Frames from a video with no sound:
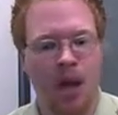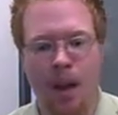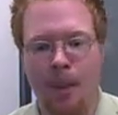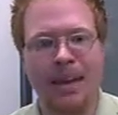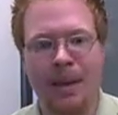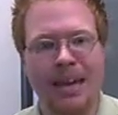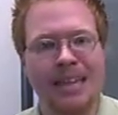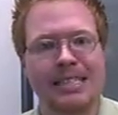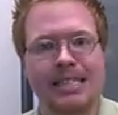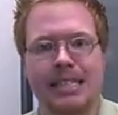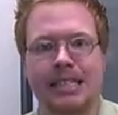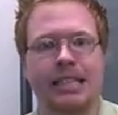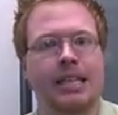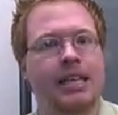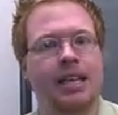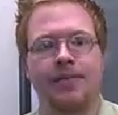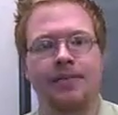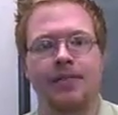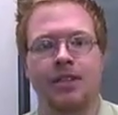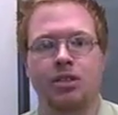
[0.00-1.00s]

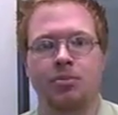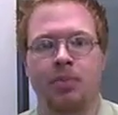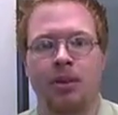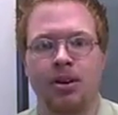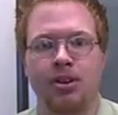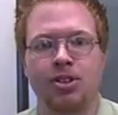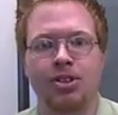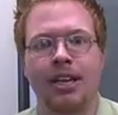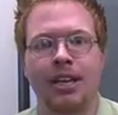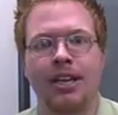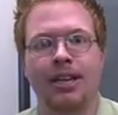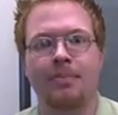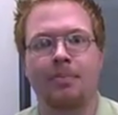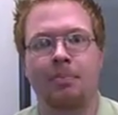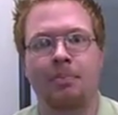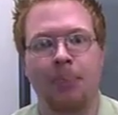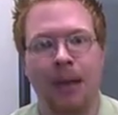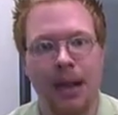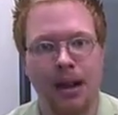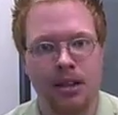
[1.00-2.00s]
Amazingly enough, this
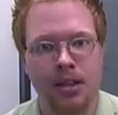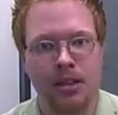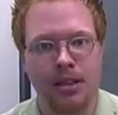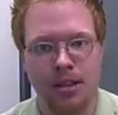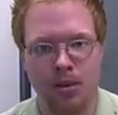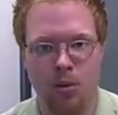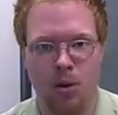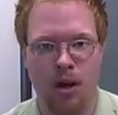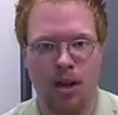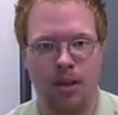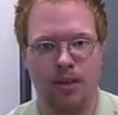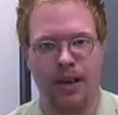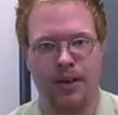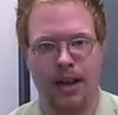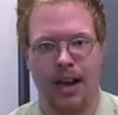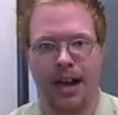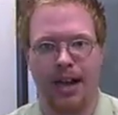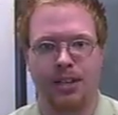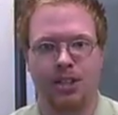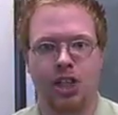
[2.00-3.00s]
person barely
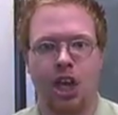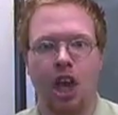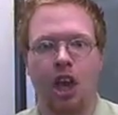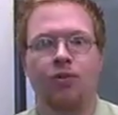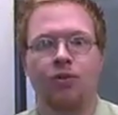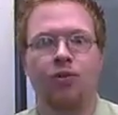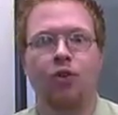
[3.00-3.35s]
qualifies